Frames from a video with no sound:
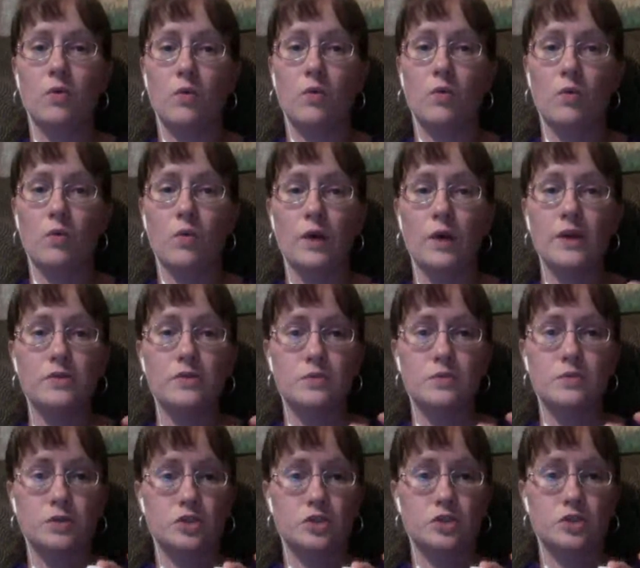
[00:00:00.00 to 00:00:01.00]
oils
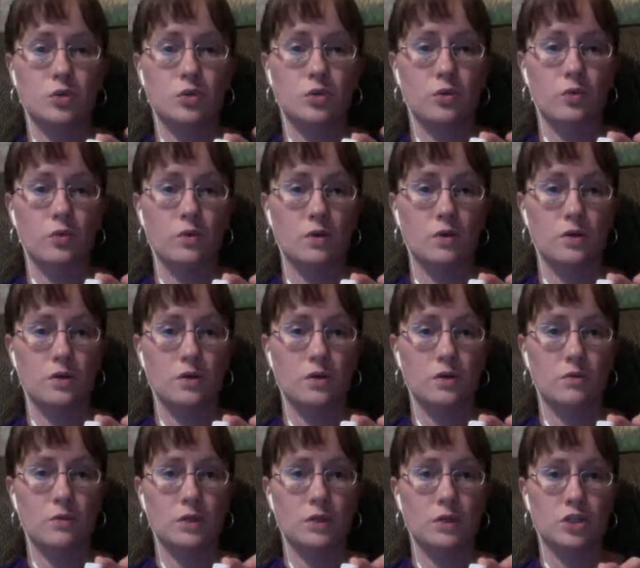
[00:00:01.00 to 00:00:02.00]
will do
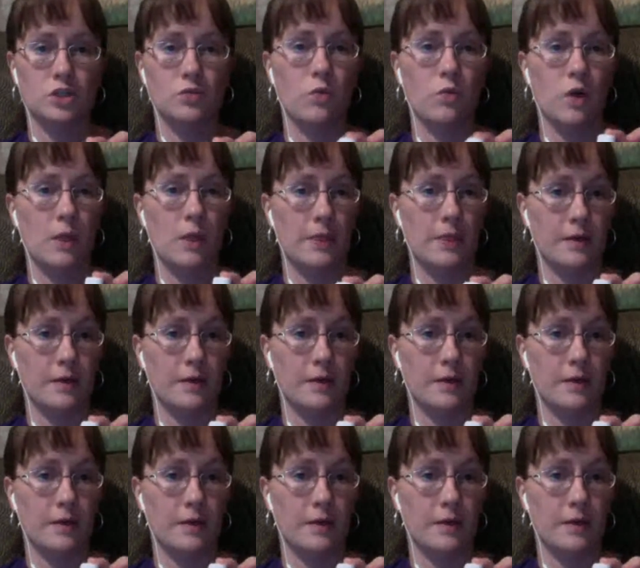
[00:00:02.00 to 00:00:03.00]
what you want
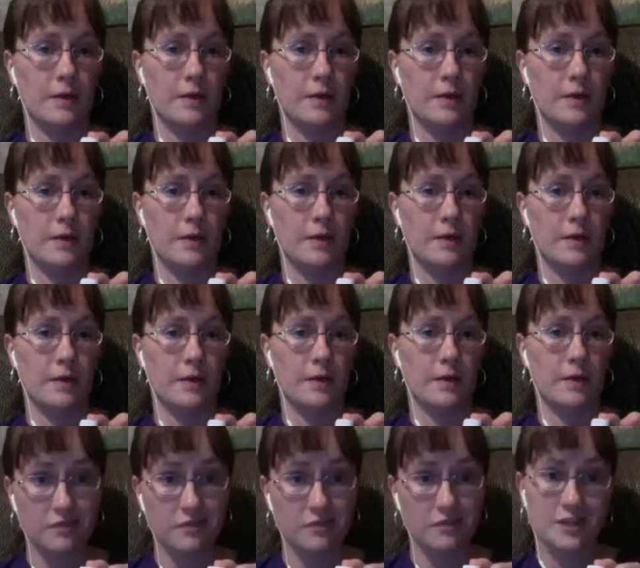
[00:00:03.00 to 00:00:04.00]
them to do.
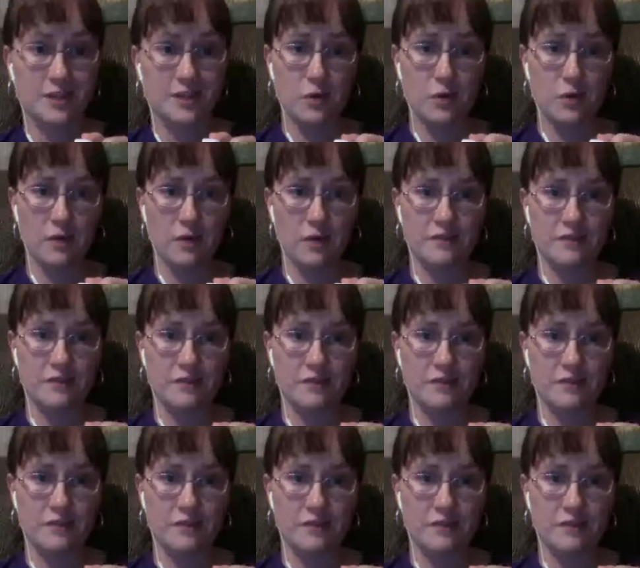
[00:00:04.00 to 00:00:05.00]
That's what quantum physics
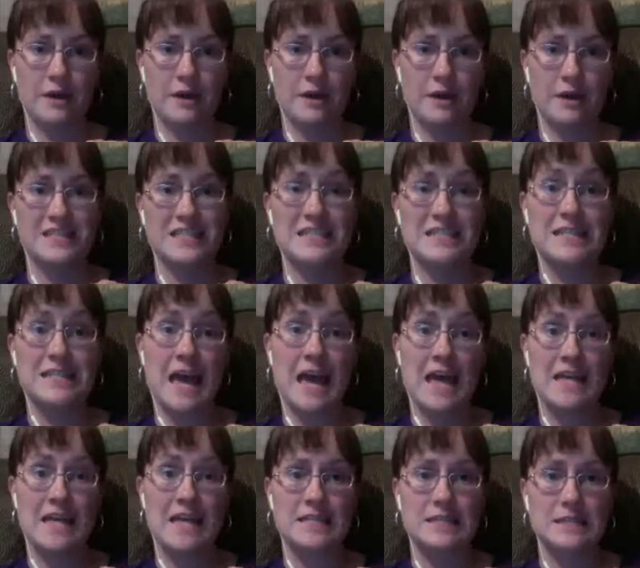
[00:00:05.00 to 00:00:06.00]
is about, is
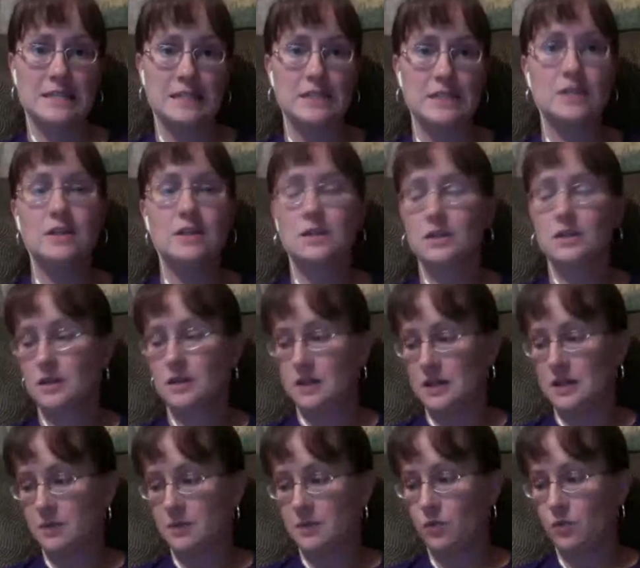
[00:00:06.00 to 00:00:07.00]
intent.
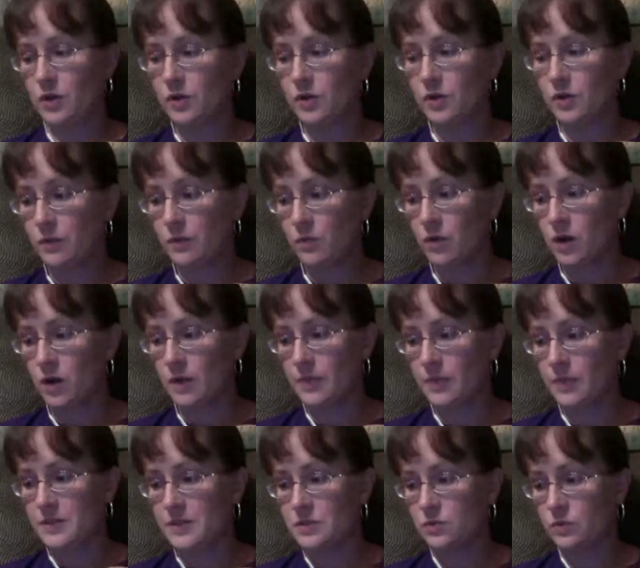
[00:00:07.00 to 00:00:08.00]
What do I want
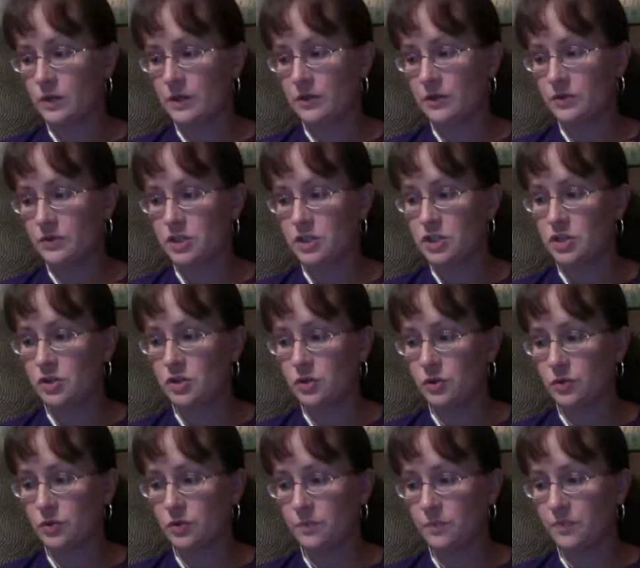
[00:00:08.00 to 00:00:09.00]
this oil to do?